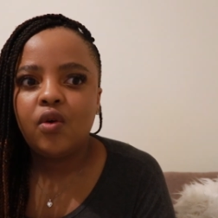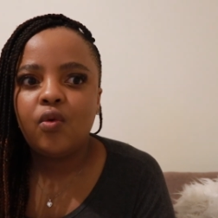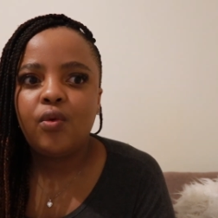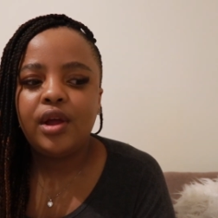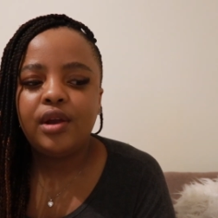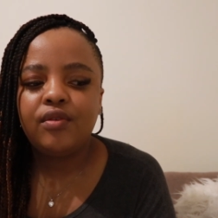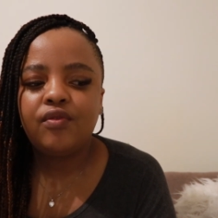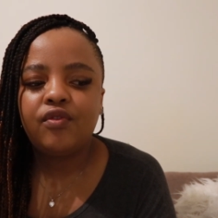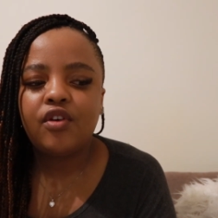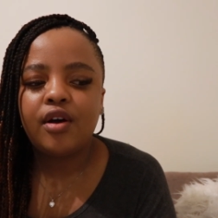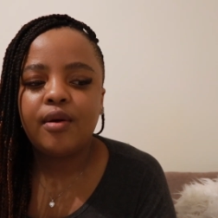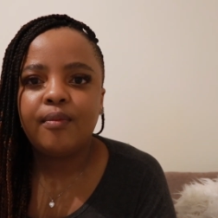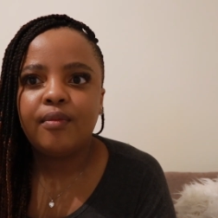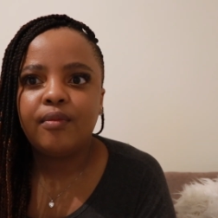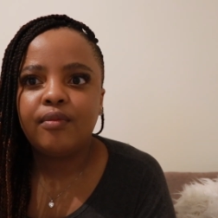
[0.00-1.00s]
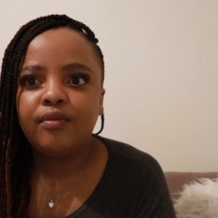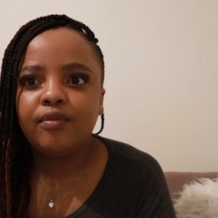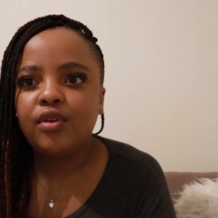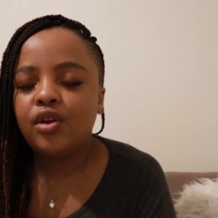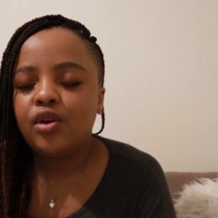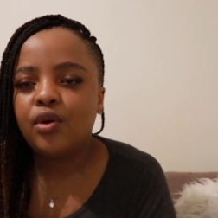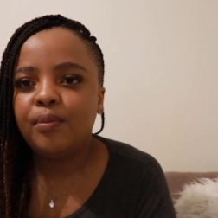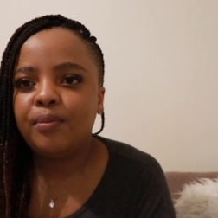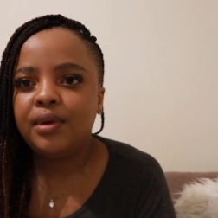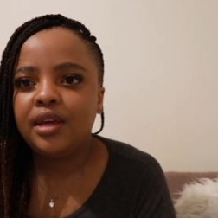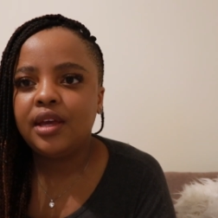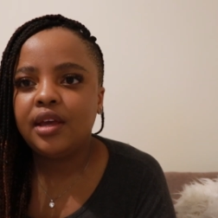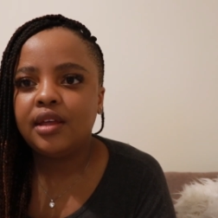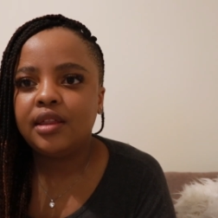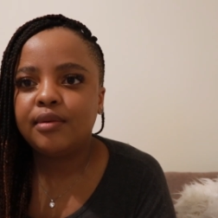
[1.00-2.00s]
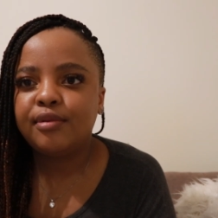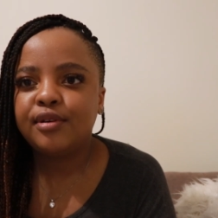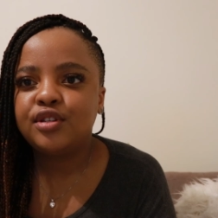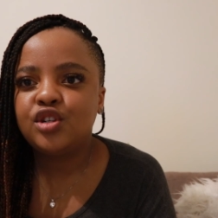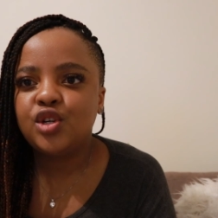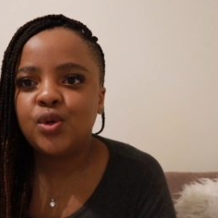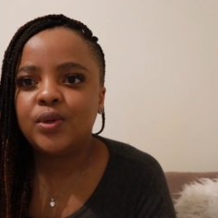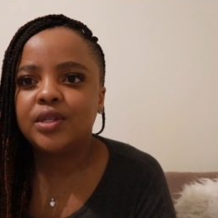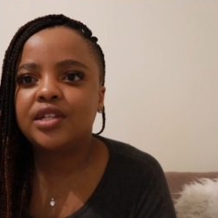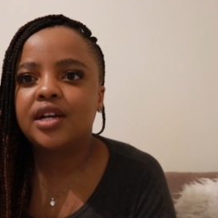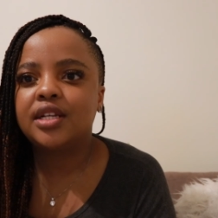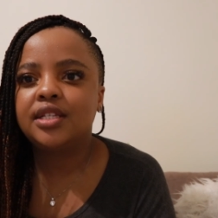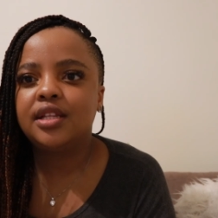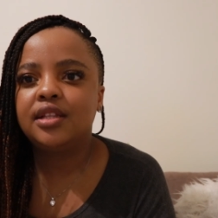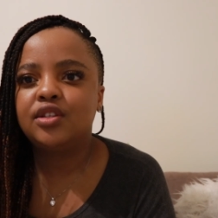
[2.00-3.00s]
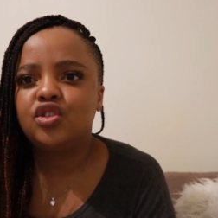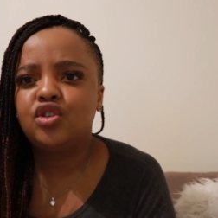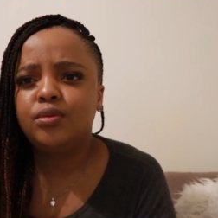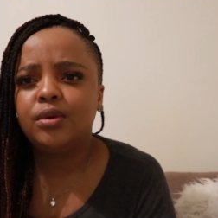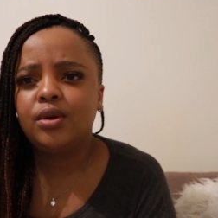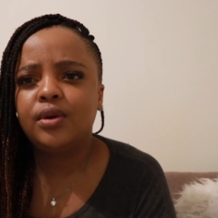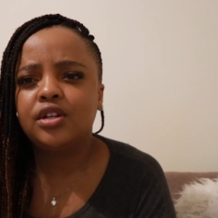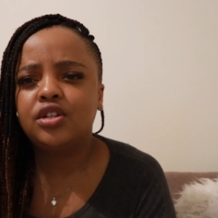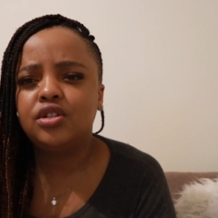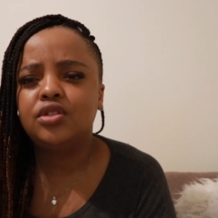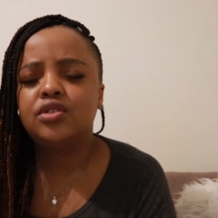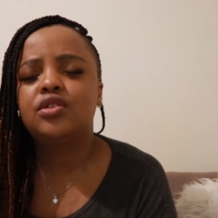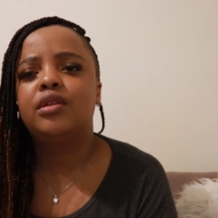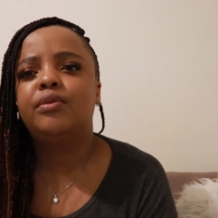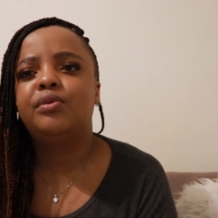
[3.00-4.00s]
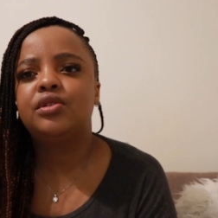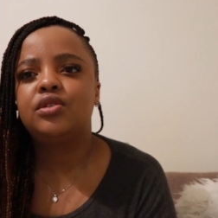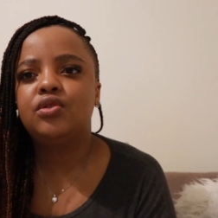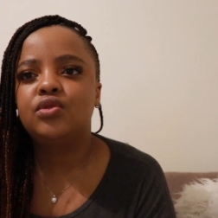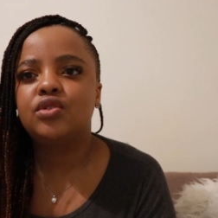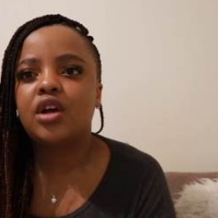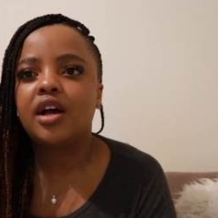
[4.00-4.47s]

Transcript: went from you know being the person who was asking the stupid questions to the person who's